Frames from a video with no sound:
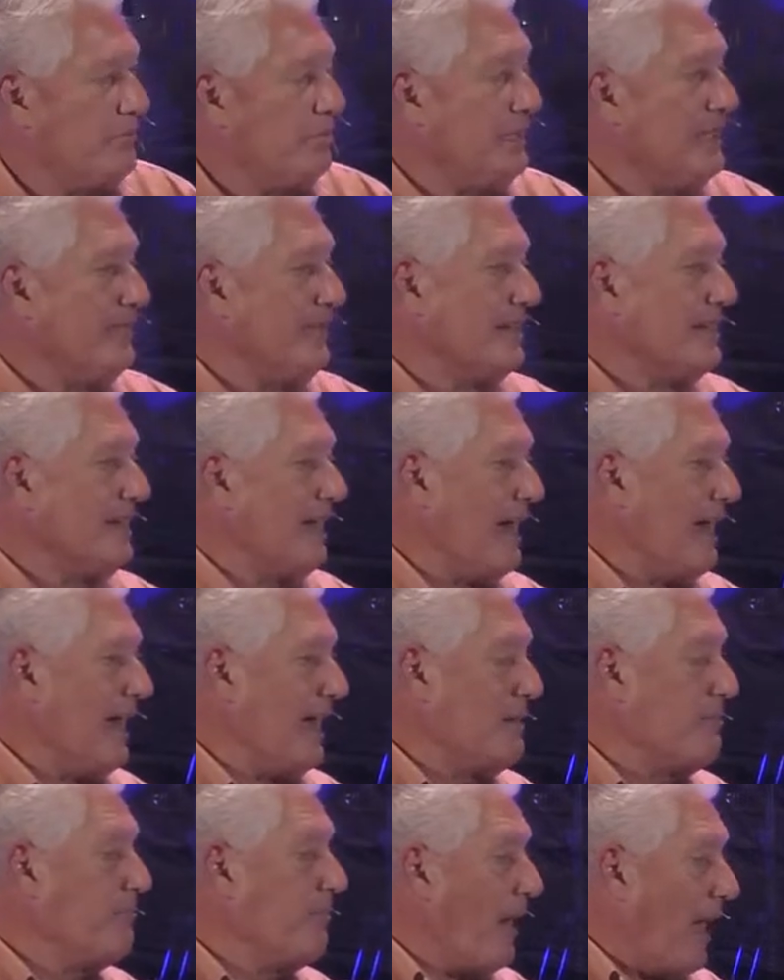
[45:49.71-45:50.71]
I believe in
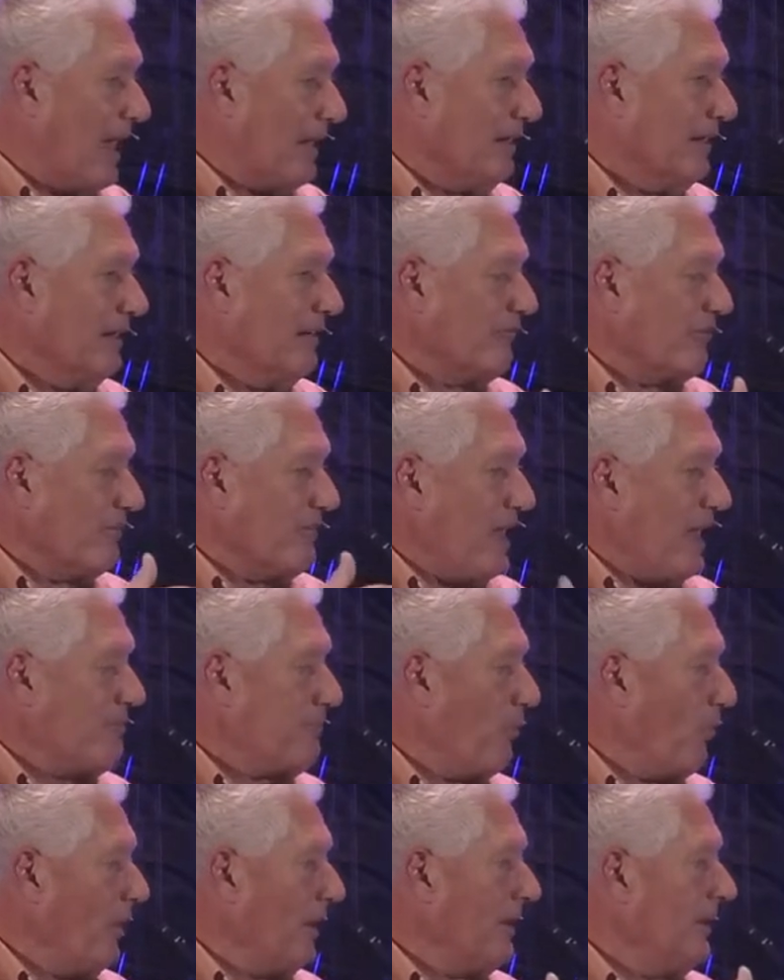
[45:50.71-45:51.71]
God, but from
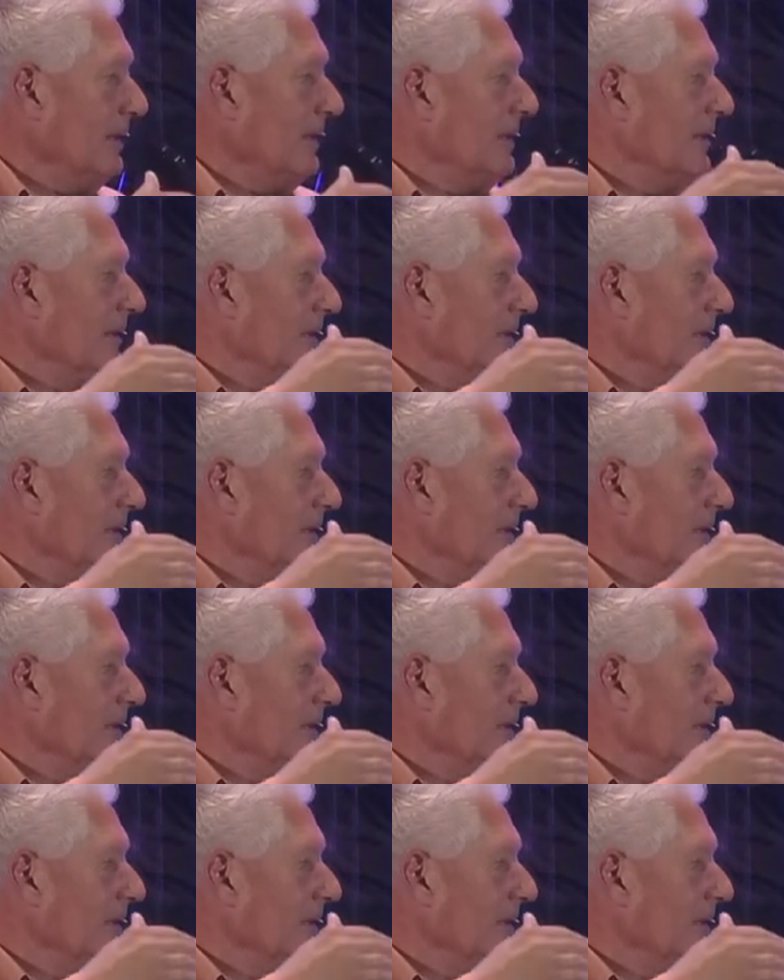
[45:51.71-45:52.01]
that point,